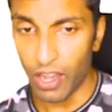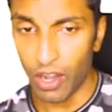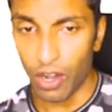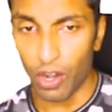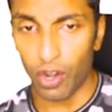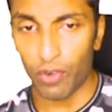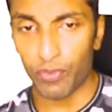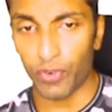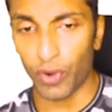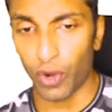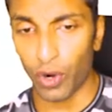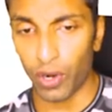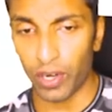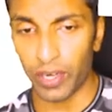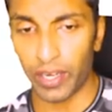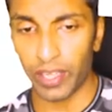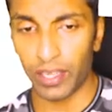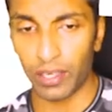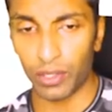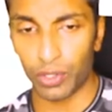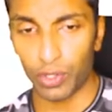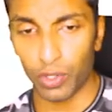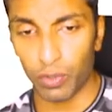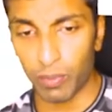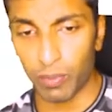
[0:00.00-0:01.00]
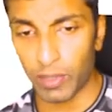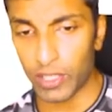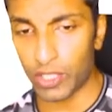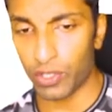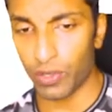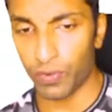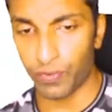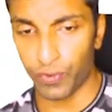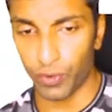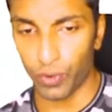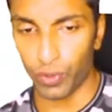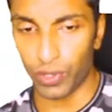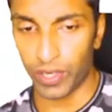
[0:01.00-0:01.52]
of holding too much
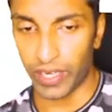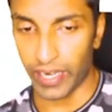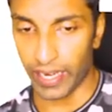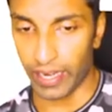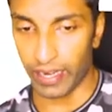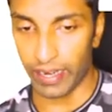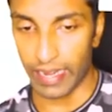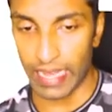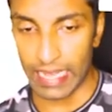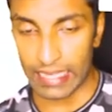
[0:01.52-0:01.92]
of food grain,